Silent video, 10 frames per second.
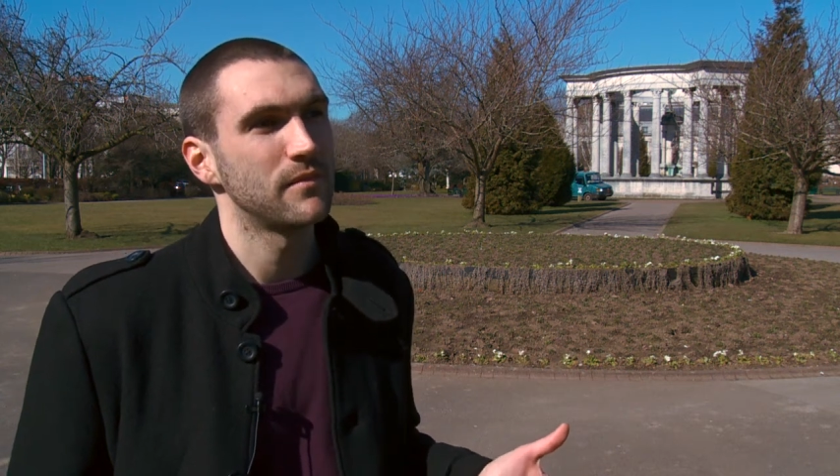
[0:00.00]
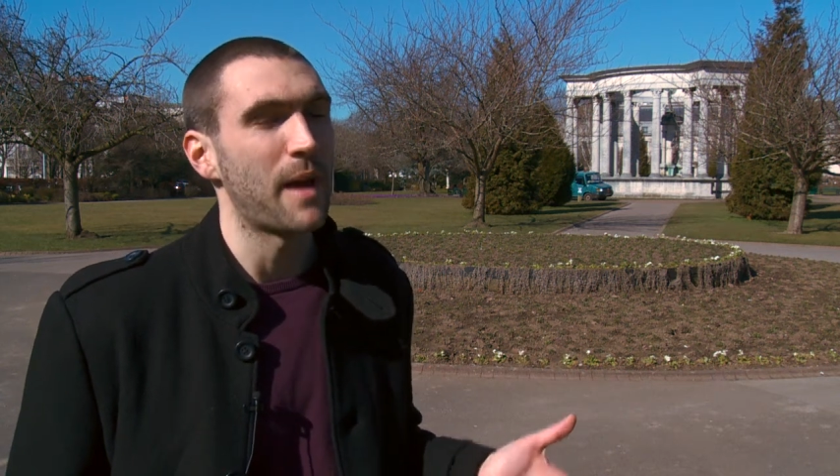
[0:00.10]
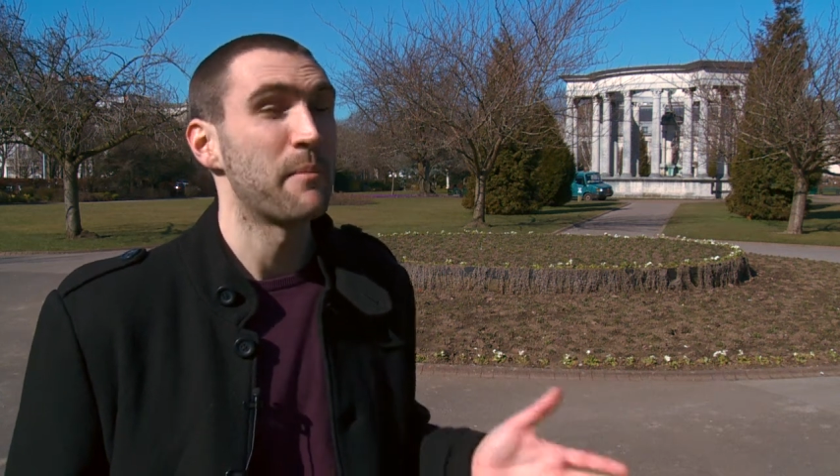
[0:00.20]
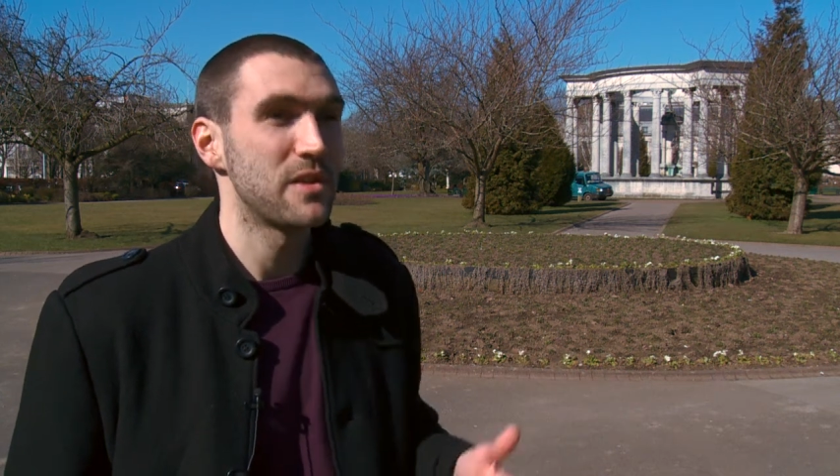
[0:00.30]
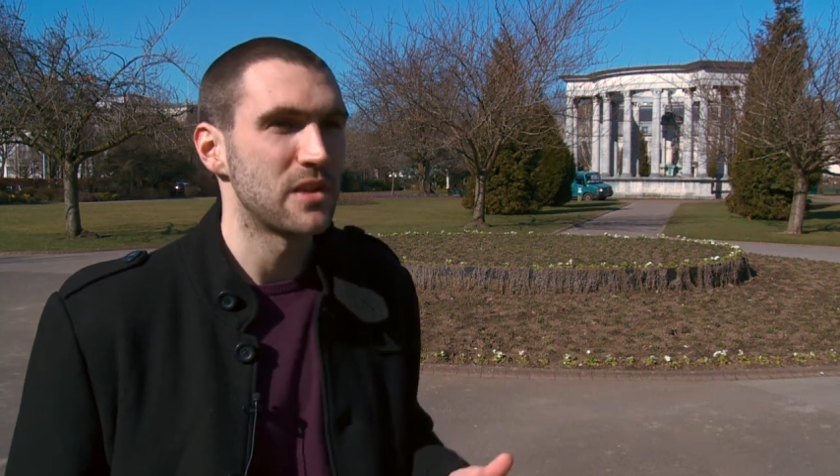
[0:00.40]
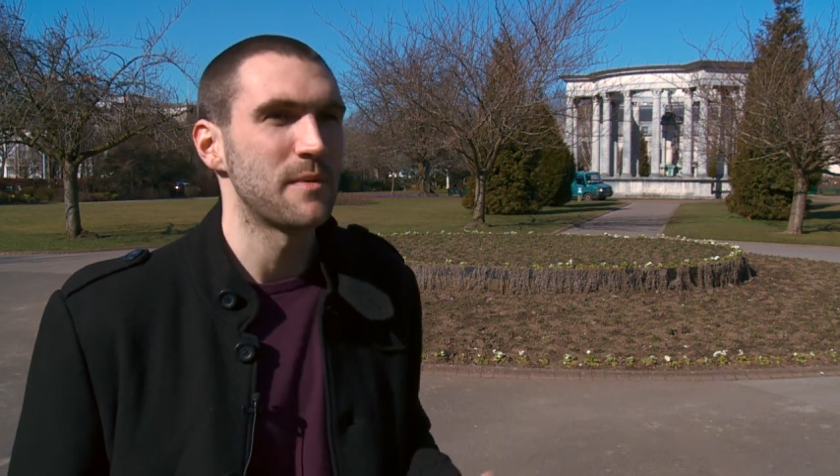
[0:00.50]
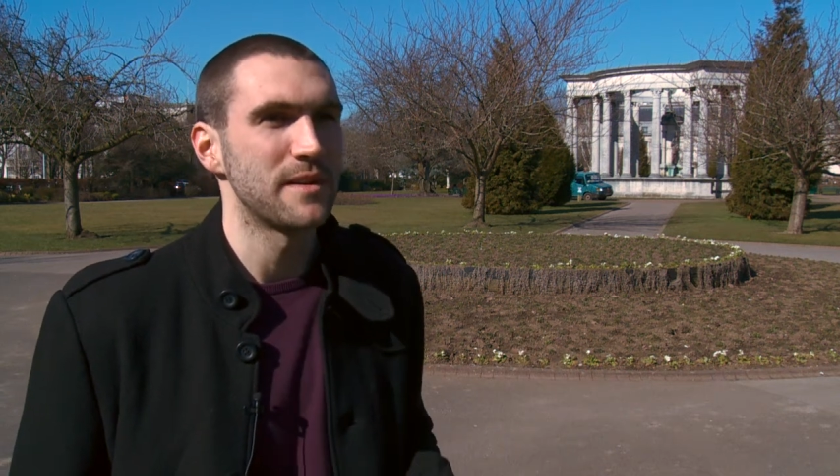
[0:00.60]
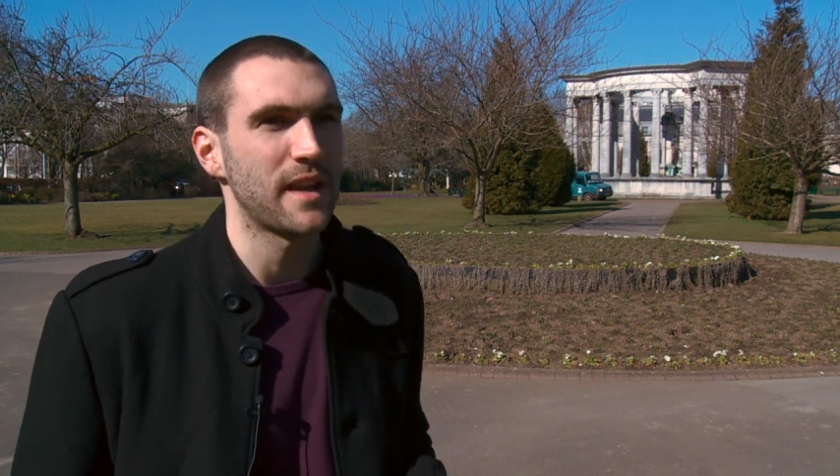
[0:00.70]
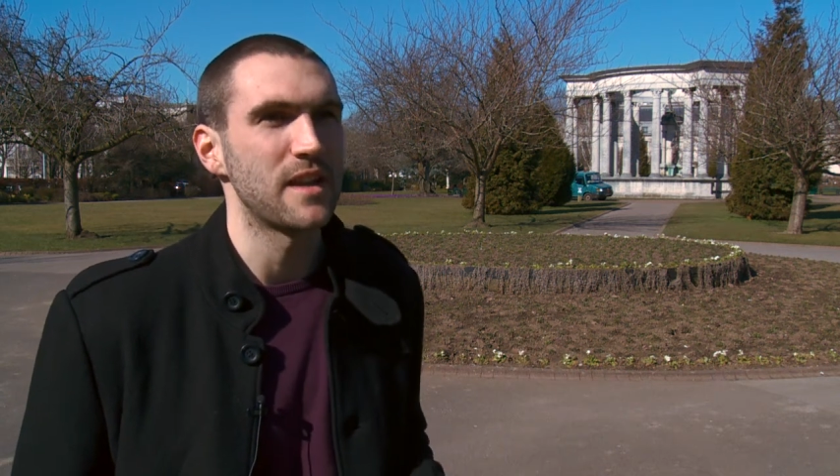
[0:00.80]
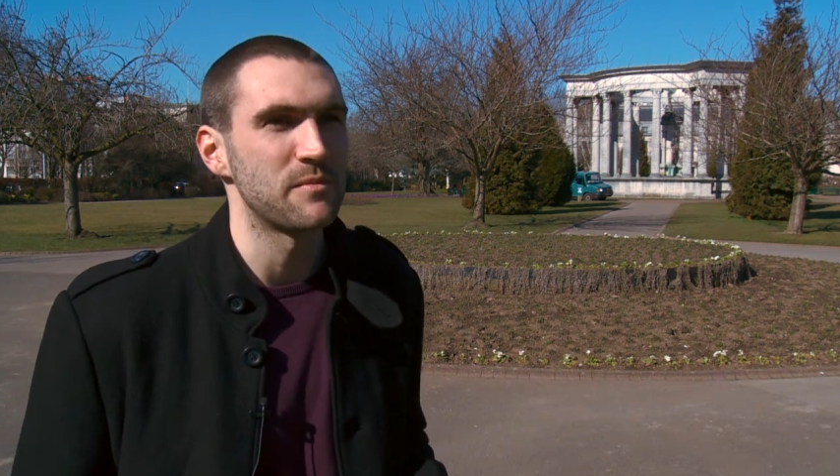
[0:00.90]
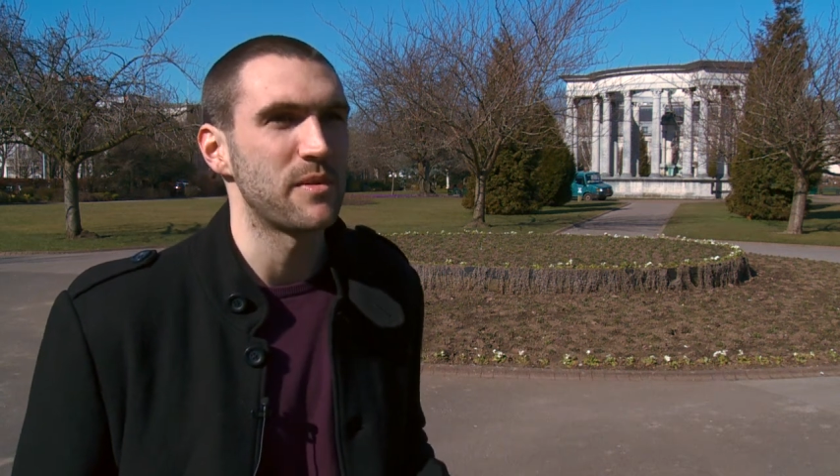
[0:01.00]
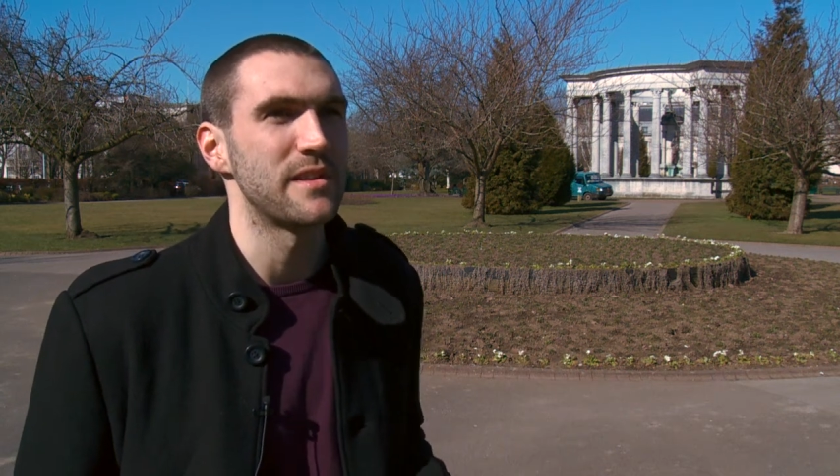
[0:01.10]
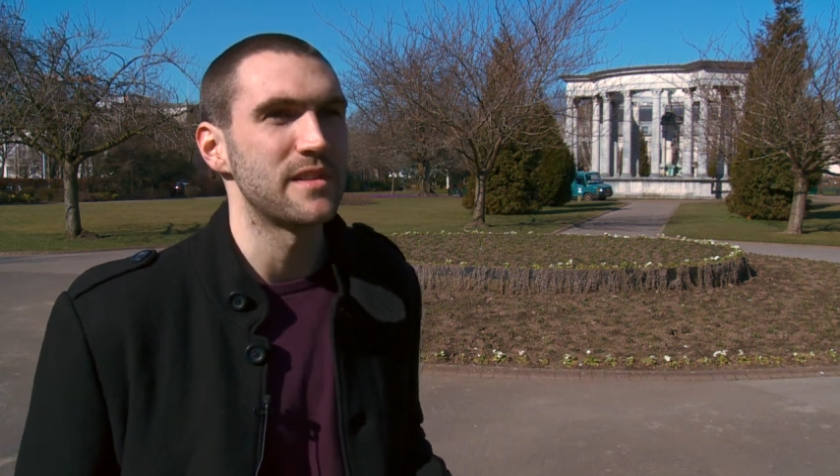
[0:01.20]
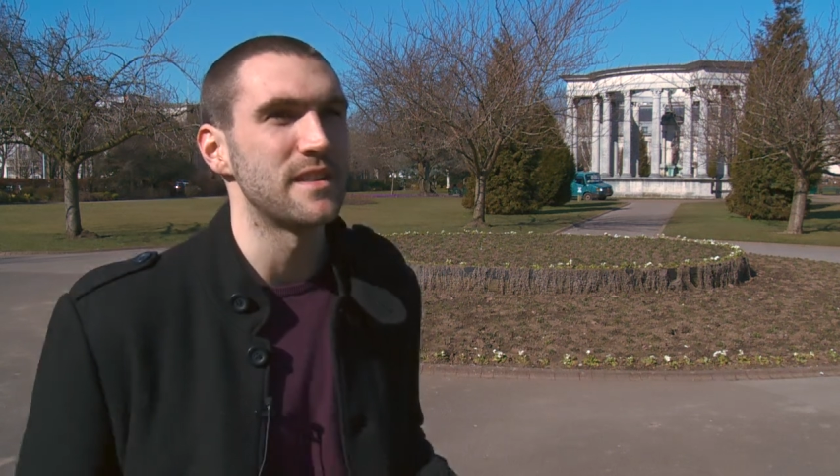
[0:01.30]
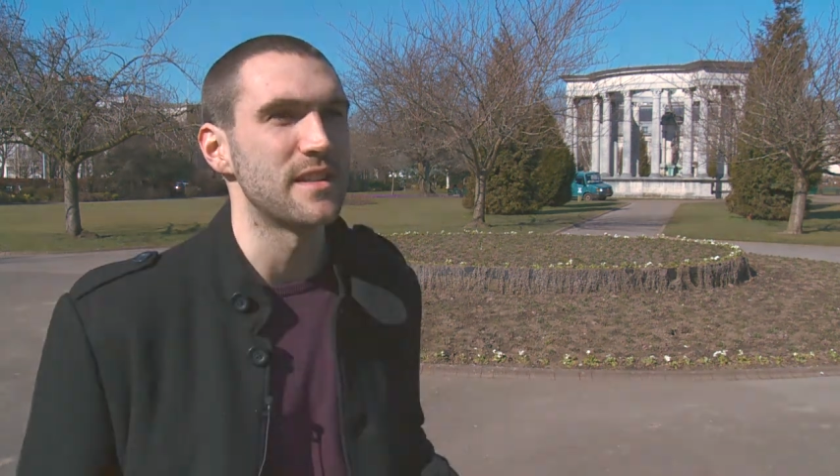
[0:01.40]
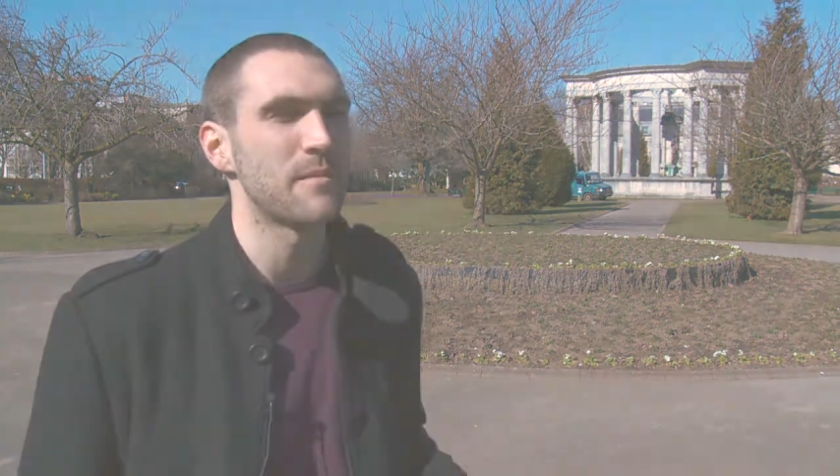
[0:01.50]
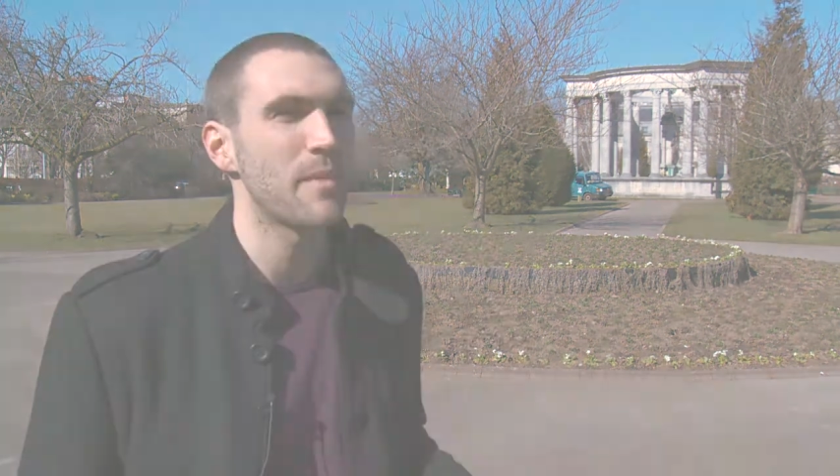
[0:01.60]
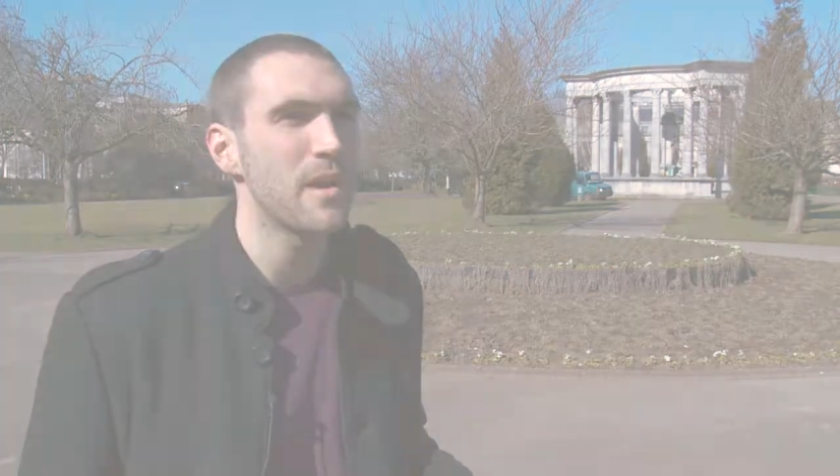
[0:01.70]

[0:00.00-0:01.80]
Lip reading: ambitious mitigation policies at the